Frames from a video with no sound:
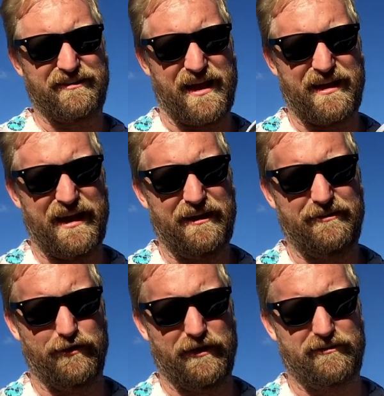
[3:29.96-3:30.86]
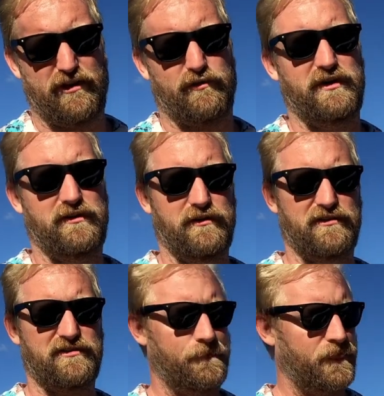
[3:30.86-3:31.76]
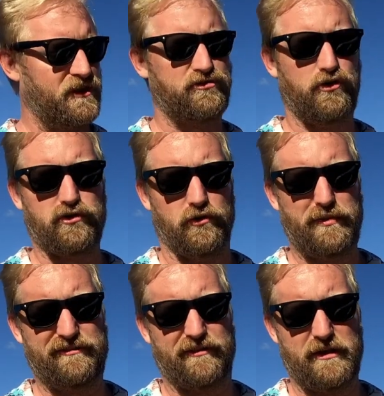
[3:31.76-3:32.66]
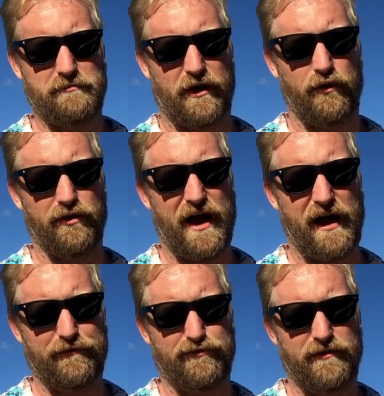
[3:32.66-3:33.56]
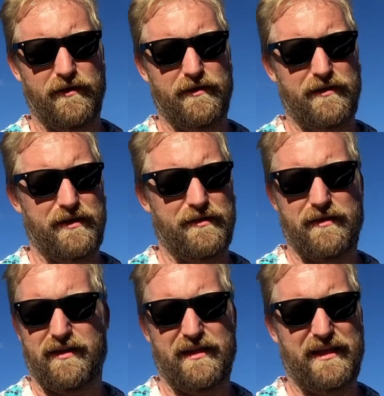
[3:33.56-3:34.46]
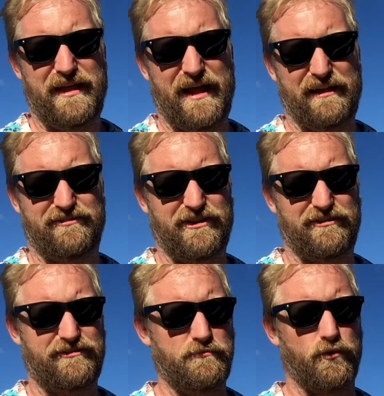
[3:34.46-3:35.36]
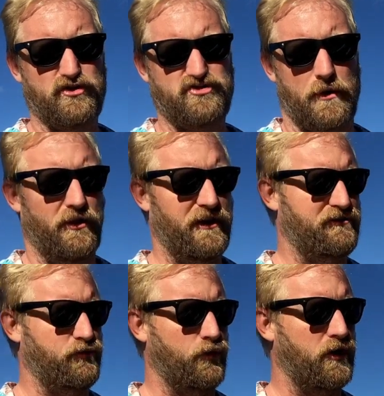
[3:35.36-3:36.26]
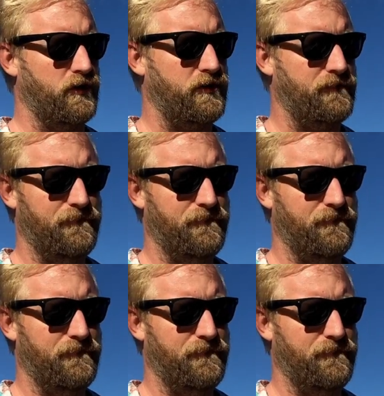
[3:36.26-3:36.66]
can't get into it as someone who's snorkeled basically my whole life. It's just more trouble than it's worth.